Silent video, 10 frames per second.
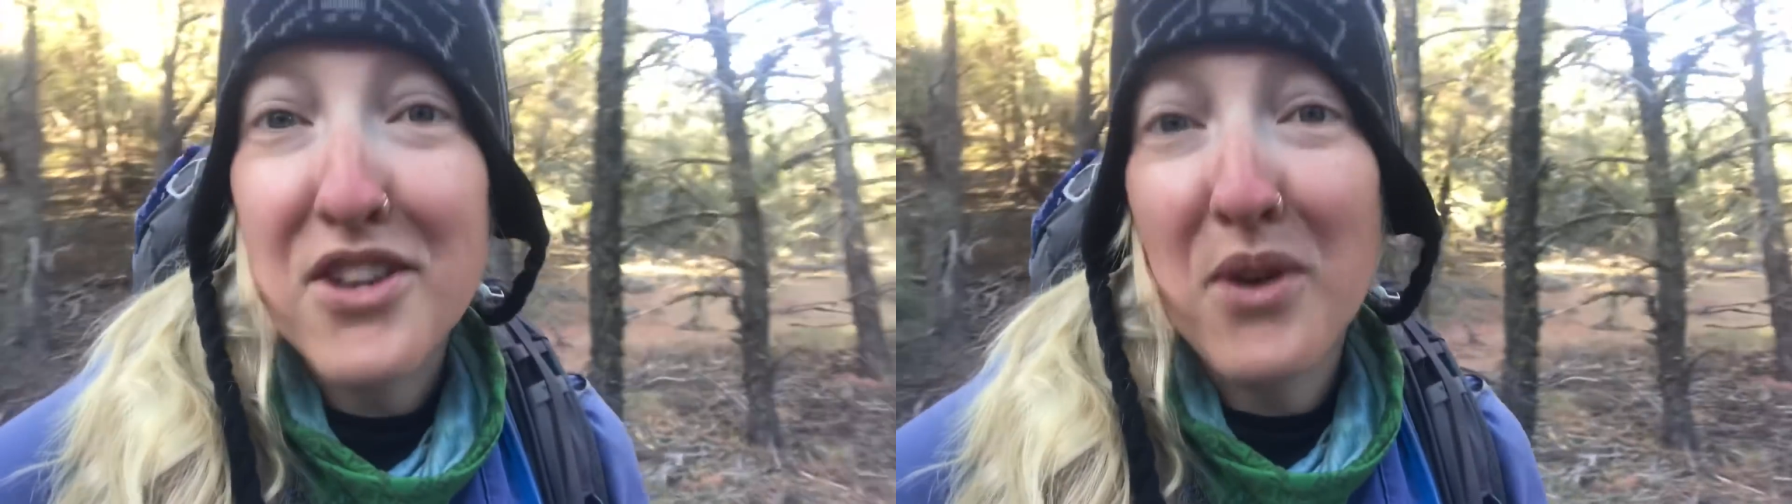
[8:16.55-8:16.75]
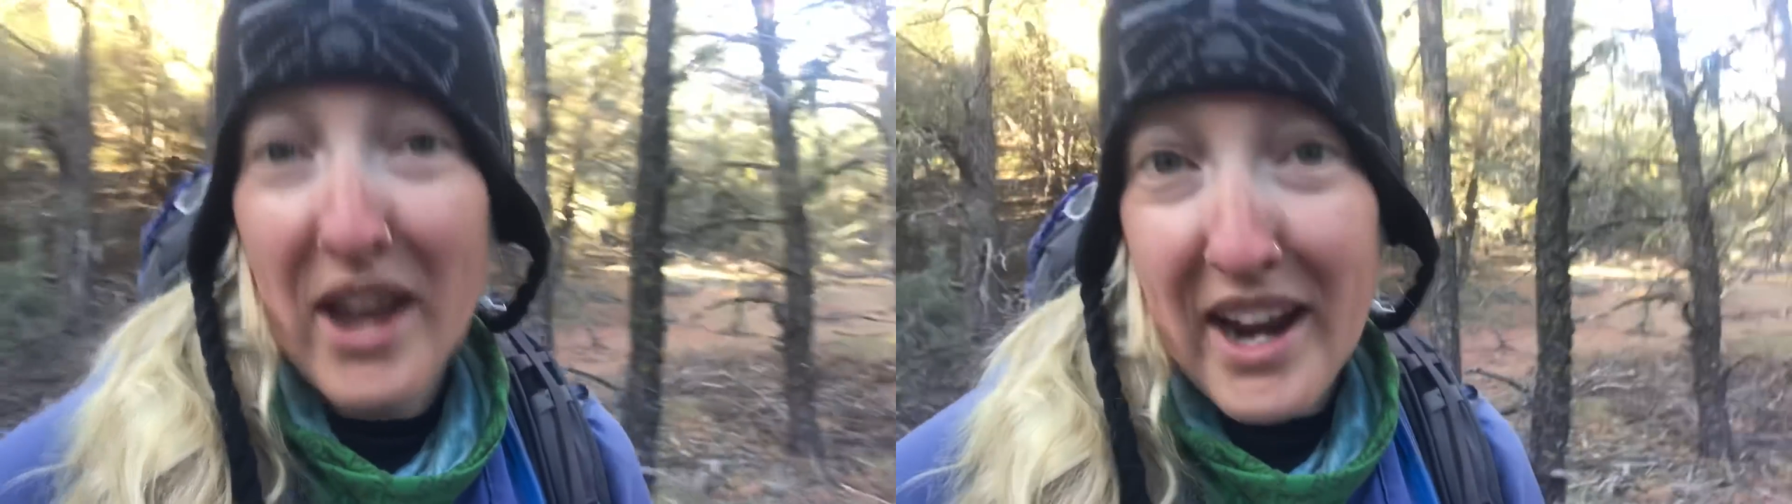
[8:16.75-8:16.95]

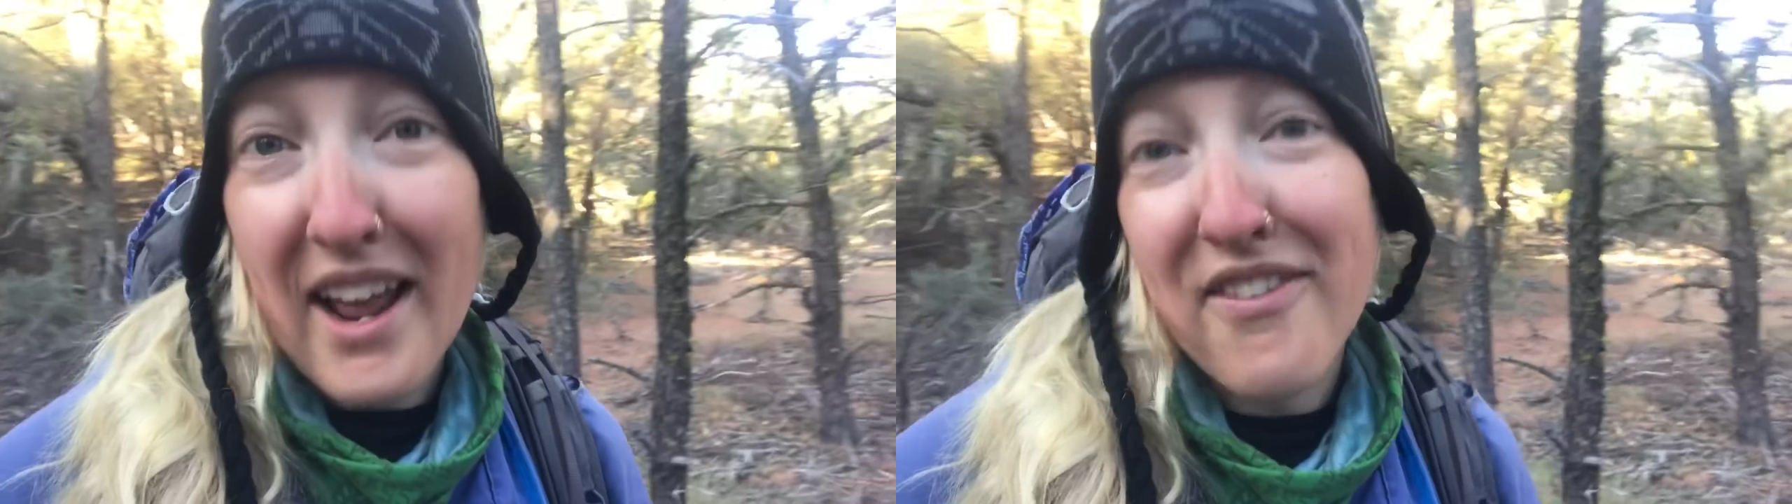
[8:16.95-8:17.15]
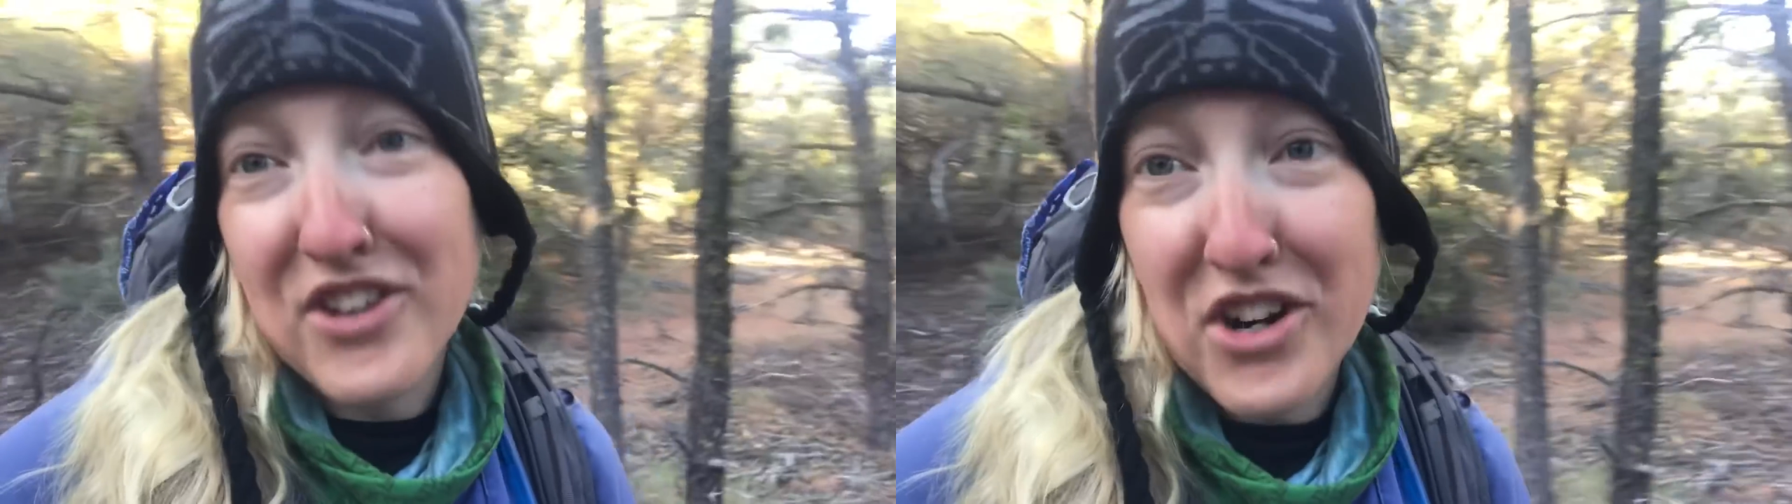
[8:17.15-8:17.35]
and you hate
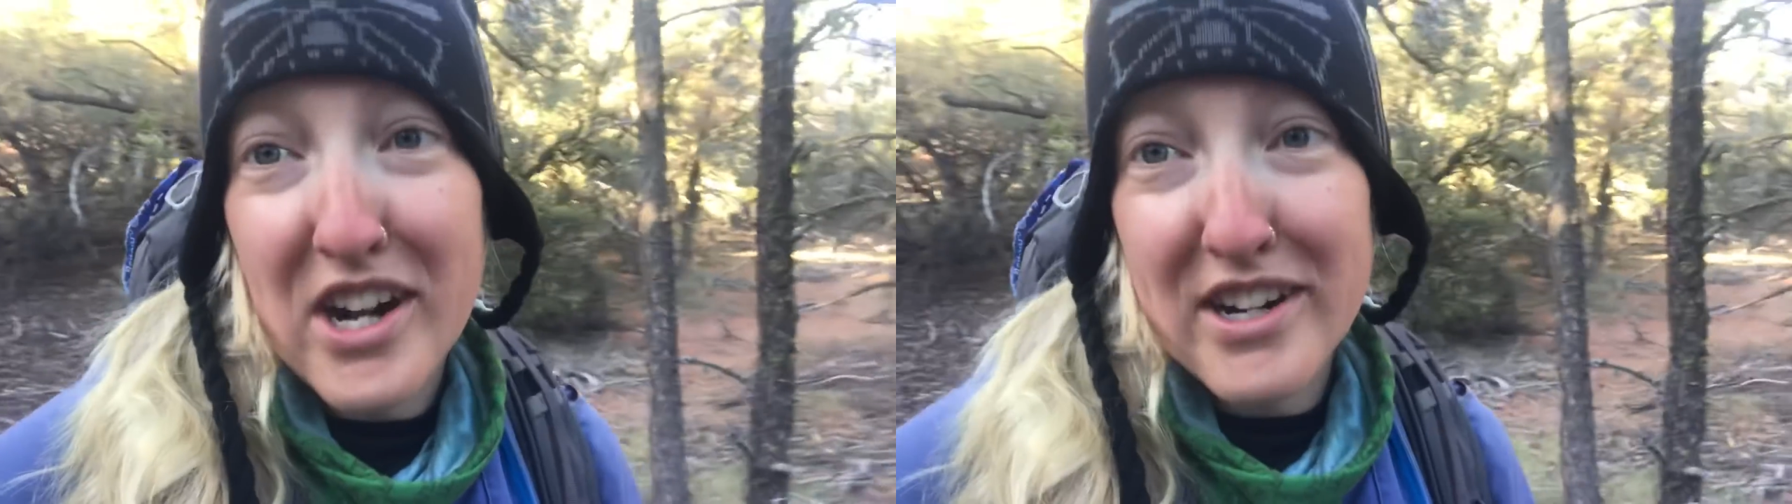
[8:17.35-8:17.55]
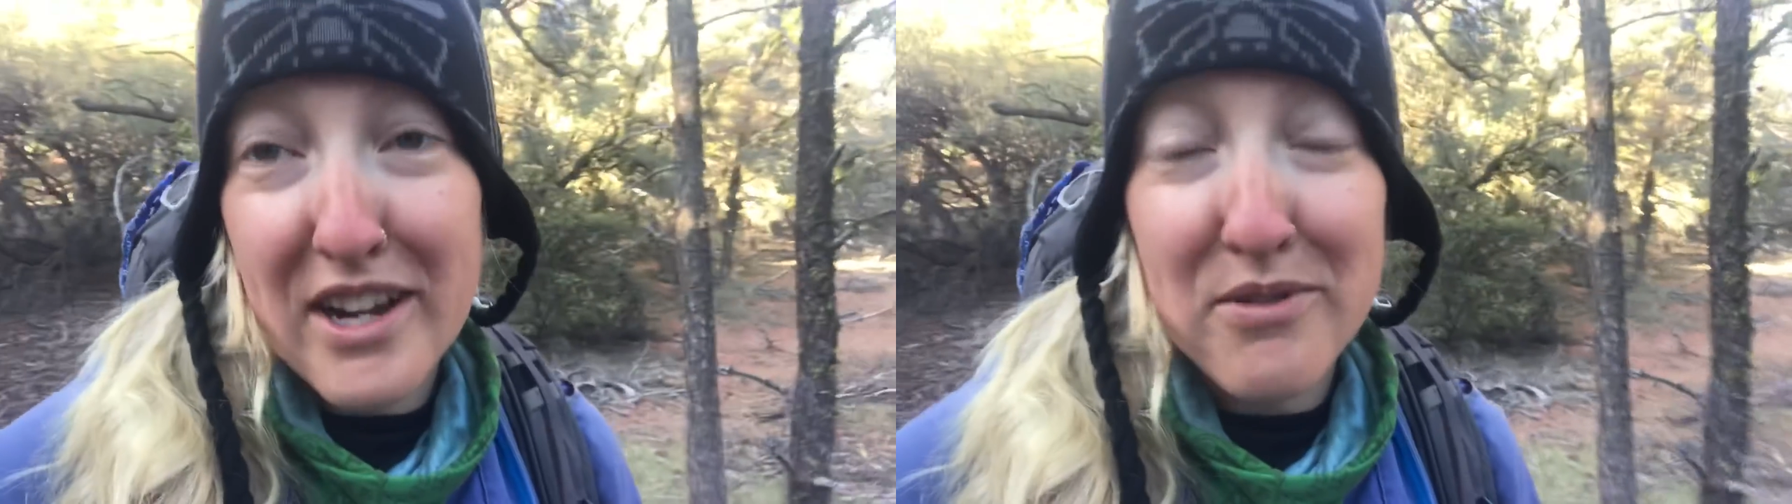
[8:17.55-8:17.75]
having your
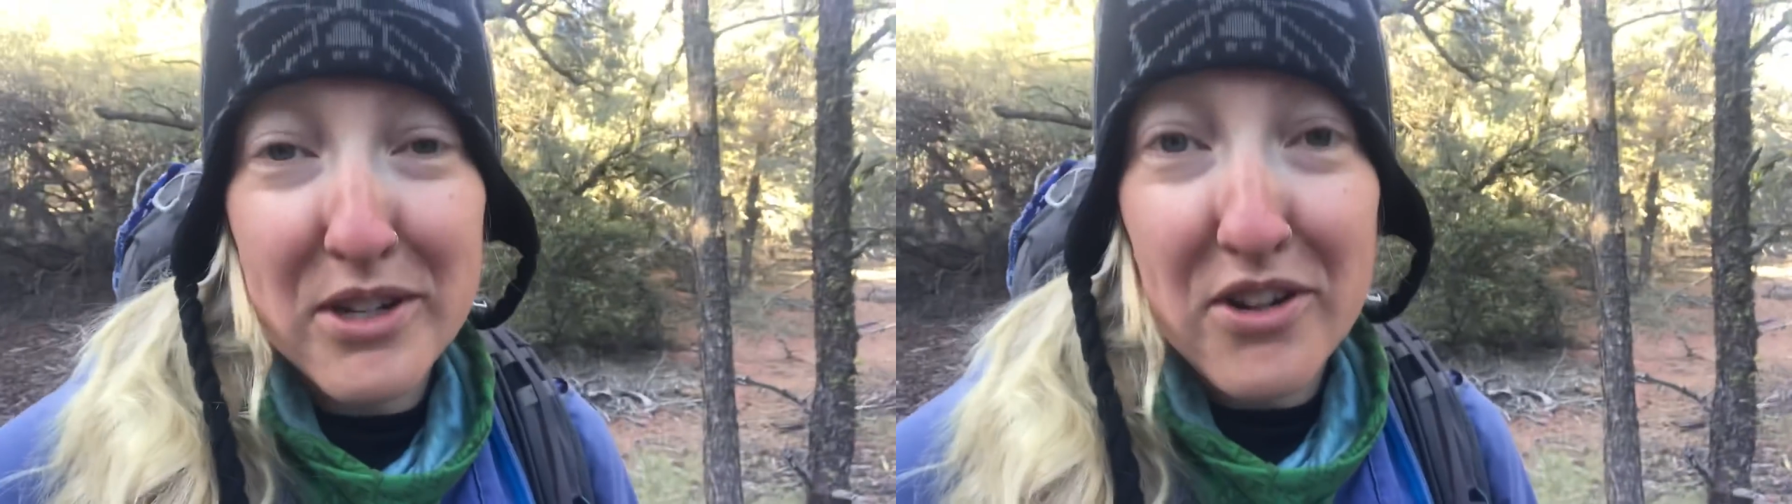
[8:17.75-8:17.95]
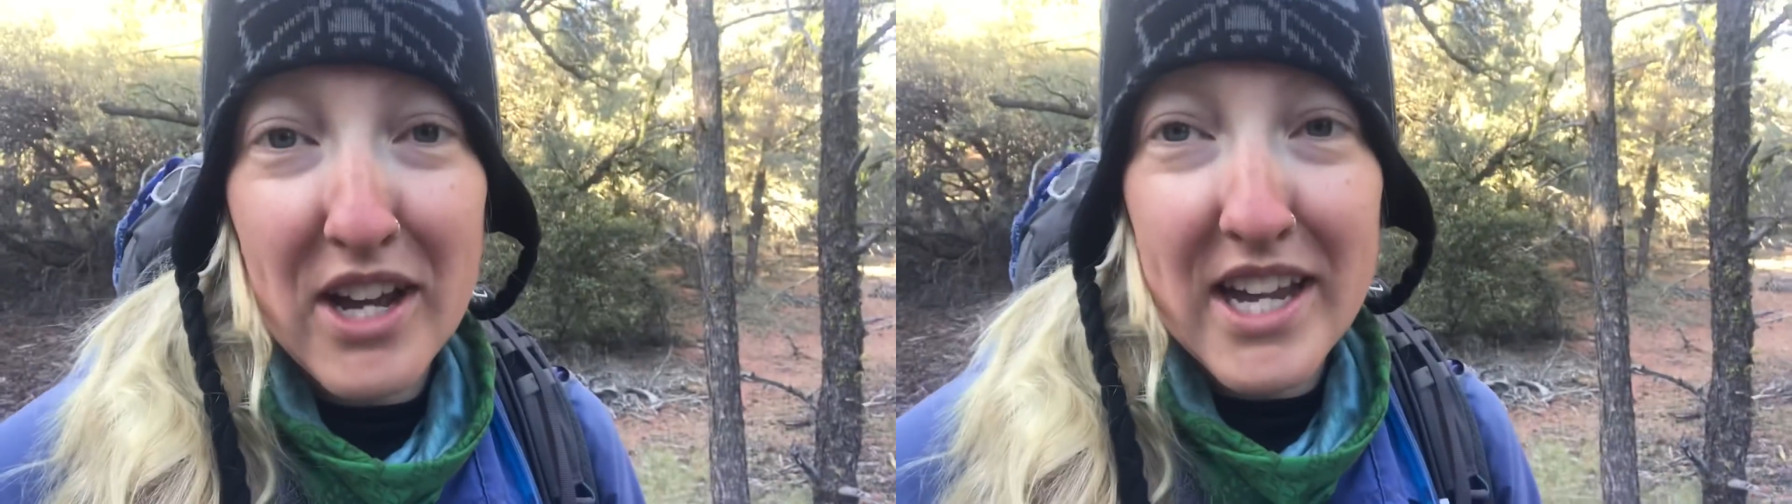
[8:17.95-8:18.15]
hair down
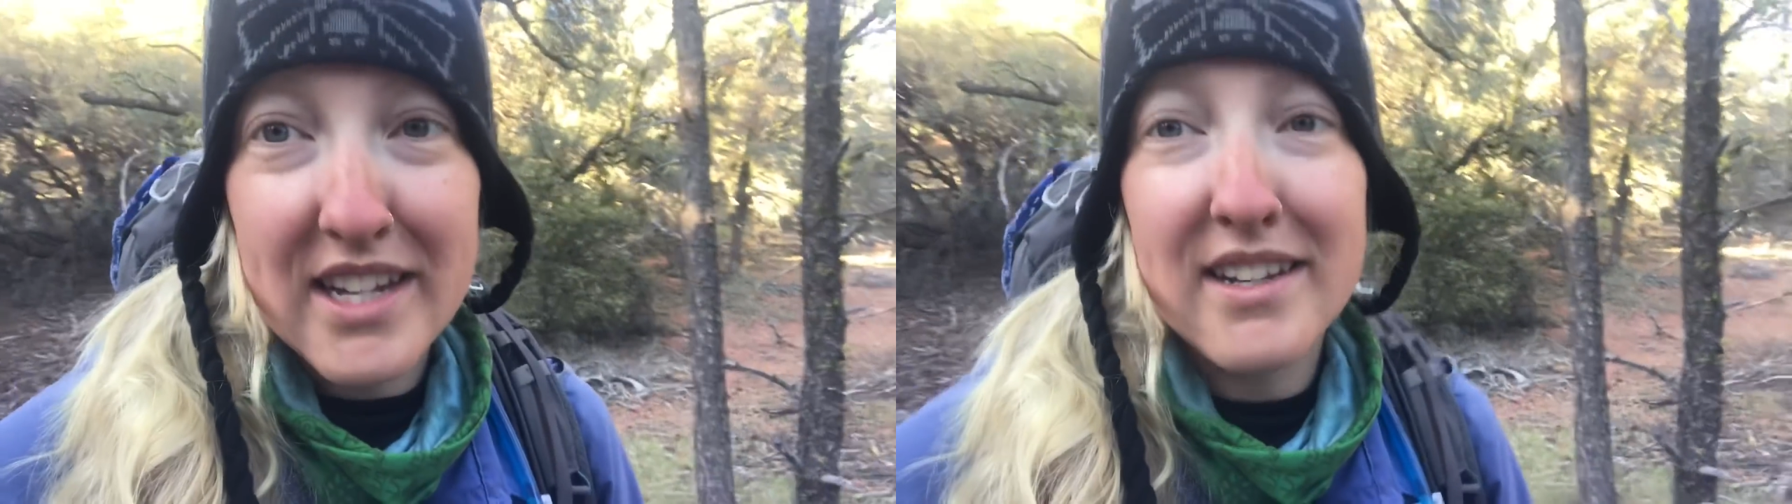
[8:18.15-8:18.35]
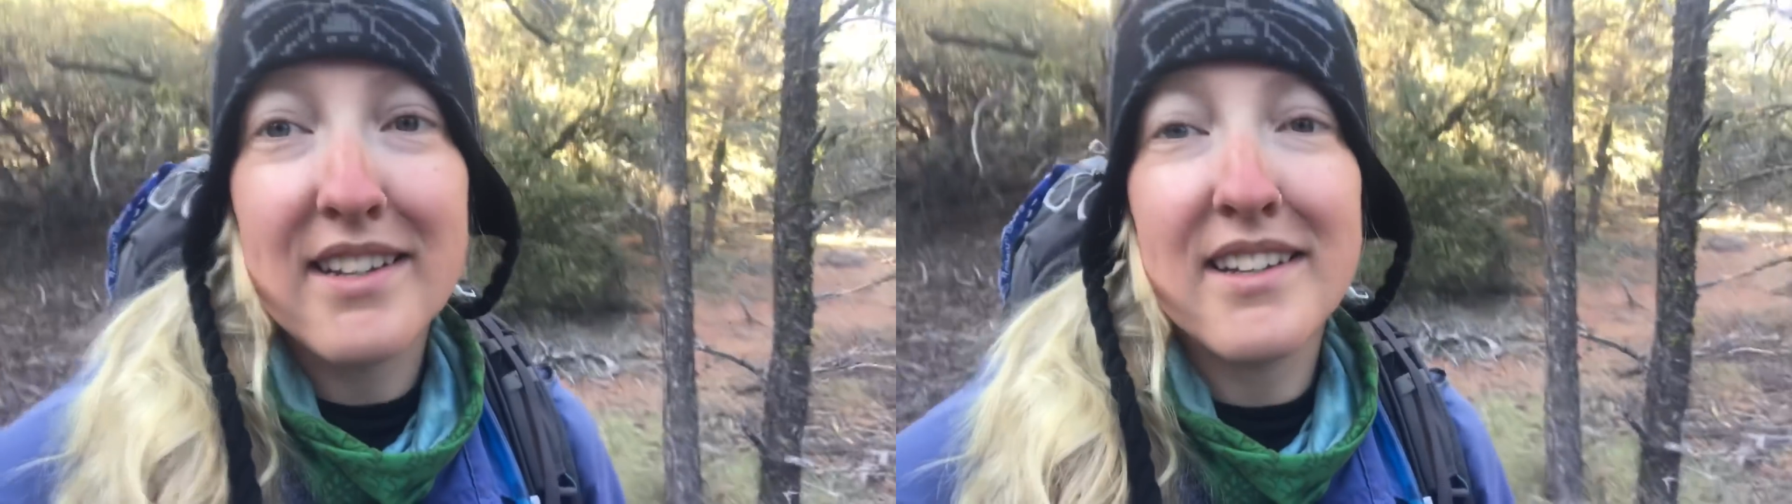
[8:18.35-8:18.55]
while you hike,